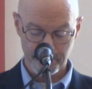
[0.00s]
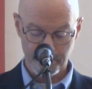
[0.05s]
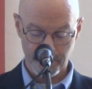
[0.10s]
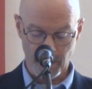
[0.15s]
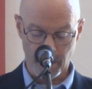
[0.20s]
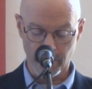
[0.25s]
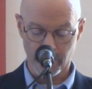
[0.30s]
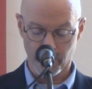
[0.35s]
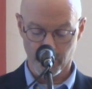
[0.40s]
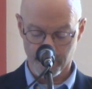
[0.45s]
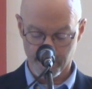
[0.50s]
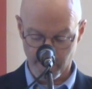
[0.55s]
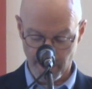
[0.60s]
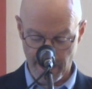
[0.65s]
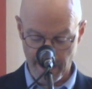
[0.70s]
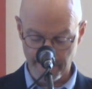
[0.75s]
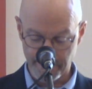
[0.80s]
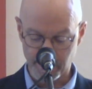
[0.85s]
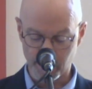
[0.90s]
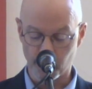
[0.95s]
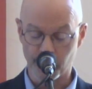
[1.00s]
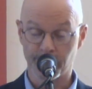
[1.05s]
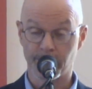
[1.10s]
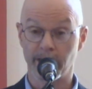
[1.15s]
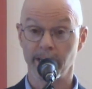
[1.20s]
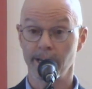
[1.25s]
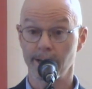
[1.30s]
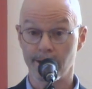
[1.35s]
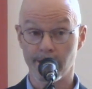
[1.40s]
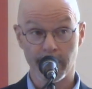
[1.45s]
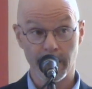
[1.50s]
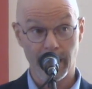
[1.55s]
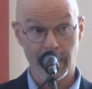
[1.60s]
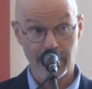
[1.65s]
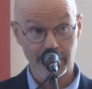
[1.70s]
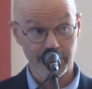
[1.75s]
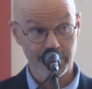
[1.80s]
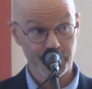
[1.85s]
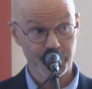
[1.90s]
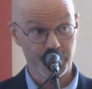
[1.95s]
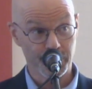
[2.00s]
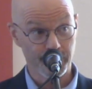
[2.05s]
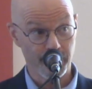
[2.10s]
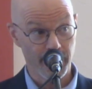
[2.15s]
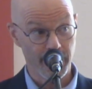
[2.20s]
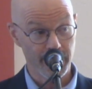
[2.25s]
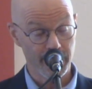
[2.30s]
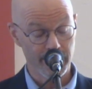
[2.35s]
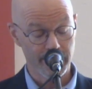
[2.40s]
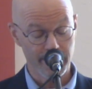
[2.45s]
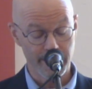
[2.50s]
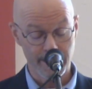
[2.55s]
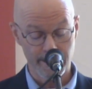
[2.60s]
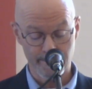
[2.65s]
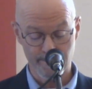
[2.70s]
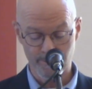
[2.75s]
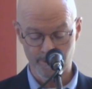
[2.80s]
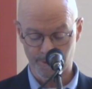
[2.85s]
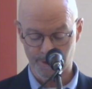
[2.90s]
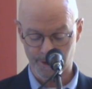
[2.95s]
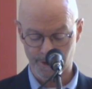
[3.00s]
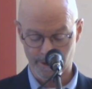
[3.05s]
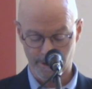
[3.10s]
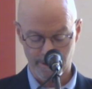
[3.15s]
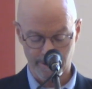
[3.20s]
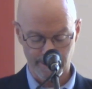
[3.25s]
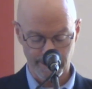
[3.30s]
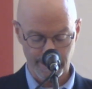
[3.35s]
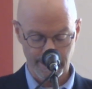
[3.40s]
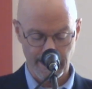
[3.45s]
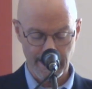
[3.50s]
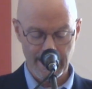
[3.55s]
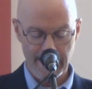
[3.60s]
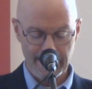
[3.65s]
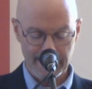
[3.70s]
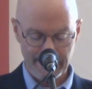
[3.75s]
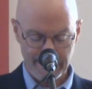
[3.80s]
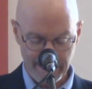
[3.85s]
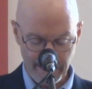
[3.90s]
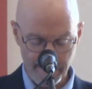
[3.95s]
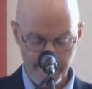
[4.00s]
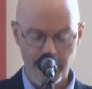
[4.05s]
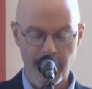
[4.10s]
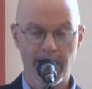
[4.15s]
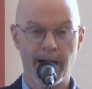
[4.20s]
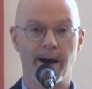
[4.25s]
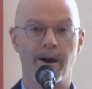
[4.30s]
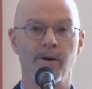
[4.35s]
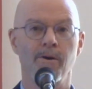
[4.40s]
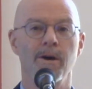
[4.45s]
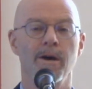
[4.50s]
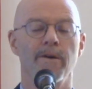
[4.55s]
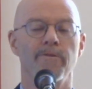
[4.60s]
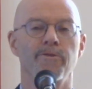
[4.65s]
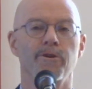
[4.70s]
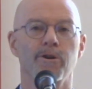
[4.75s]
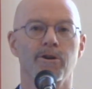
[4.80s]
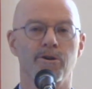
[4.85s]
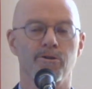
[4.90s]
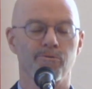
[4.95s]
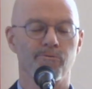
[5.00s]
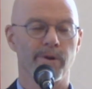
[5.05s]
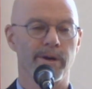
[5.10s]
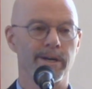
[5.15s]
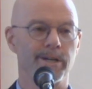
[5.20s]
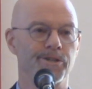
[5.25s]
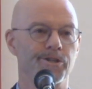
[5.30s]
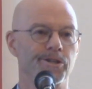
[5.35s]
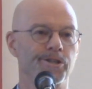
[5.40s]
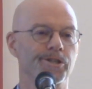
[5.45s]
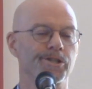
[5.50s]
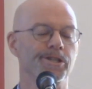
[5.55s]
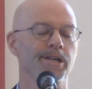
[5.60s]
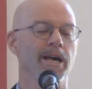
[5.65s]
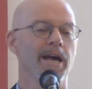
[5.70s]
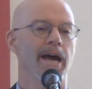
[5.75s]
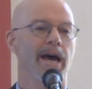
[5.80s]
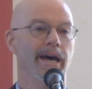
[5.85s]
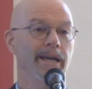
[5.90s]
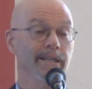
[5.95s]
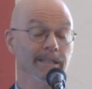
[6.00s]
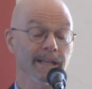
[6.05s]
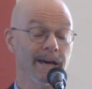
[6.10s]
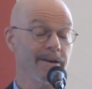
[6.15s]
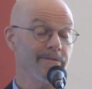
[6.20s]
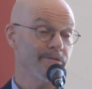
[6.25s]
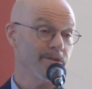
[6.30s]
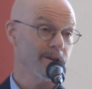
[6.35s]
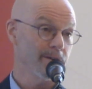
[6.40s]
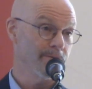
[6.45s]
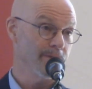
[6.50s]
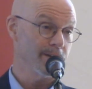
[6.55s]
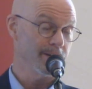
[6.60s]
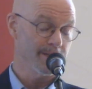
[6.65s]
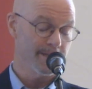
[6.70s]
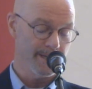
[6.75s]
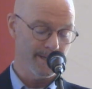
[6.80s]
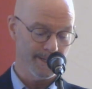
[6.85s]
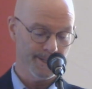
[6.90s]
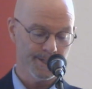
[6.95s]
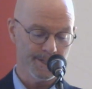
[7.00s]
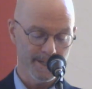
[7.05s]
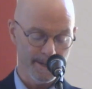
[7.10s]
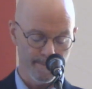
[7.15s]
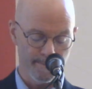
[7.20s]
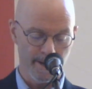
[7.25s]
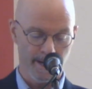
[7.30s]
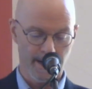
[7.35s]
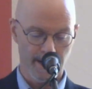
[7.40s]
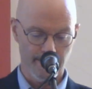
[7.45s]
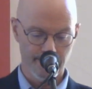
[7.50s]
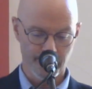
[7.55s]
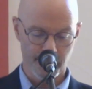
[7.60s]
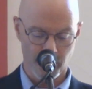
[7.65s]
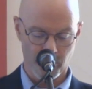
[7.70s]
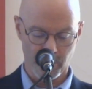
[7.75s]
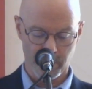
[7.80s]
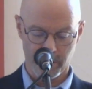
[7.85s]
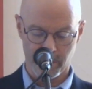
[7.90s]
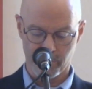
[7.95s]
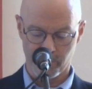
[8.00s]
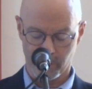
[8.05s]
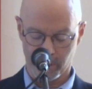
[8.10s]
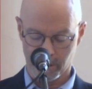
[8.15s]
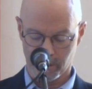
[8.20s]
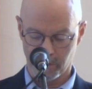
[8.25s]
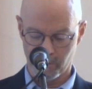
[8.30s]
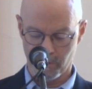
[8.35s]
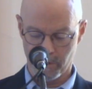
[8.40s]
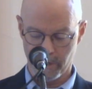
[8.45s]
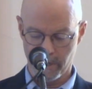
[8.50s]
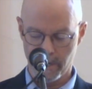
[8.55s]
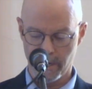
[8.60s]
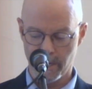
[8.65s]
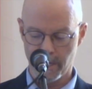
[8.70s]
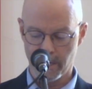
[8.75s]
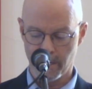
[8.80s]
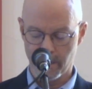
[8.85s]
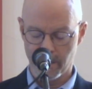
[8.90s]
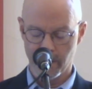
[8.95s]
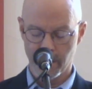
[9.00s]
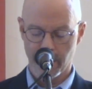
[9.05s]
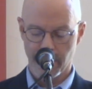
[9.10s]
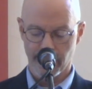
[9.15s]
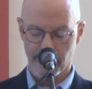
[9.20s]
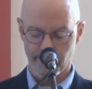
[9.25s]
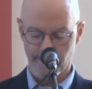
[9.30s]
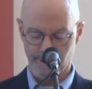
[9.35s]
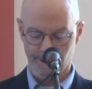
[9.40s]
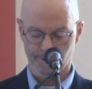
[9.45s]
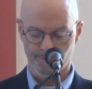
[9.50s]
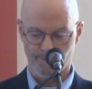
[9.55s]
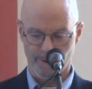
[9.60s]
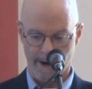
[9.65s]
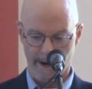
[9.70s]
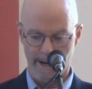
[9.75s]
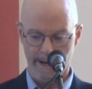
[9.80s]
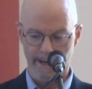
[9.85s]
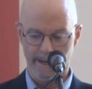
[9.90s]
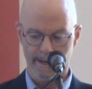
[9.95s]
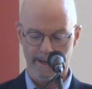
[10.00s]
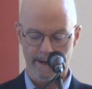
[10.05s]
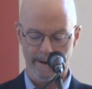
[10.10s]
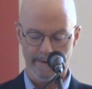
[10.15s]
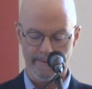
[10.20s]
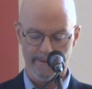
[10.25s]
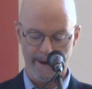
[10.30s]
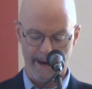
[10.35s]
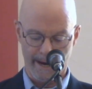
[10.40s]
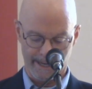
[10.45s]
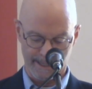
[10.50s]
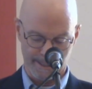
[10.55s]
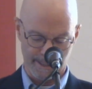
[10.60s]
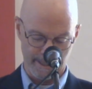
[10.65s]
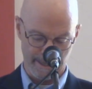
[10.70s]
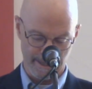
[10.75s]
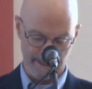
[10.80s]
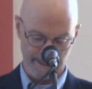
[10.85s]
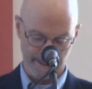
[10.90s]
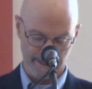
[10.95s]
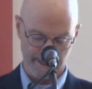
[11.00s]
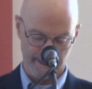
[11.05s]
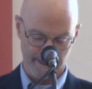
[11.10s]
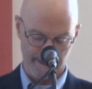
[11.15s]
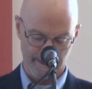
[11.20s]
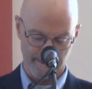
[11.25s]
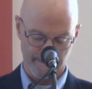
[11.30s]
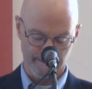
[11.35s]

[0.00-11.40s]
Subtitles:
Although perhaps it was hidden knowledge in many of the Hebrew circles, somehow their courageous and life-giving deeds did become known and are included in this writing of Exodus.